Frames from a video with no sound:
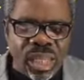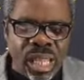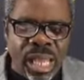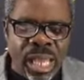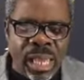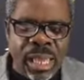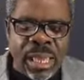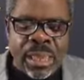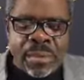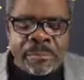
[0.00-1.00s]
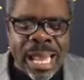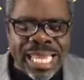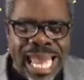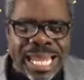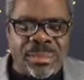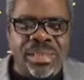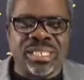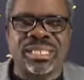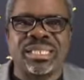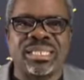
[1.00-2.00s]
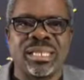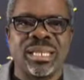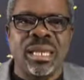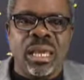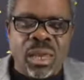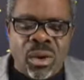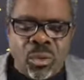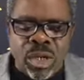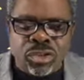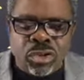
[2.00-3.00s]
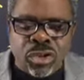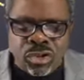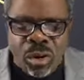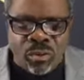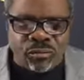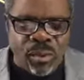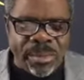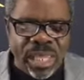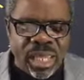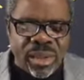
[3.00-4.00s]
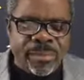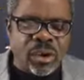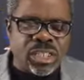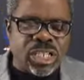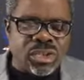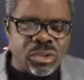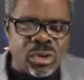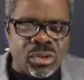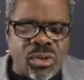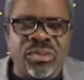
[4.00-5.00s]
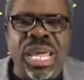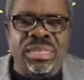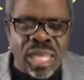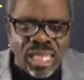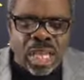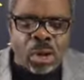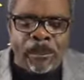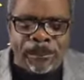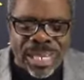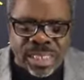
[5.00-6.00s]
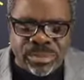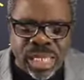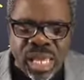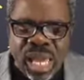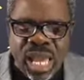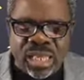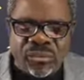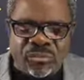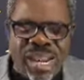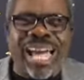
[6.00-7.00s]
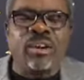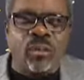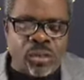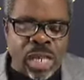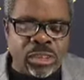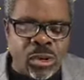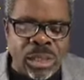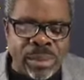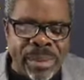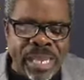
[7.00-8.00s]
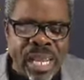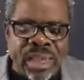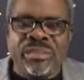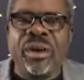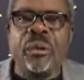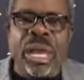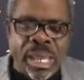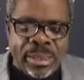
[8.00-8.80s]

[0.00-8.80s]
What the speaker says: my enemies were too strong for me, because the sorrows of death, they compassed me, and the flood of ungodly men, they were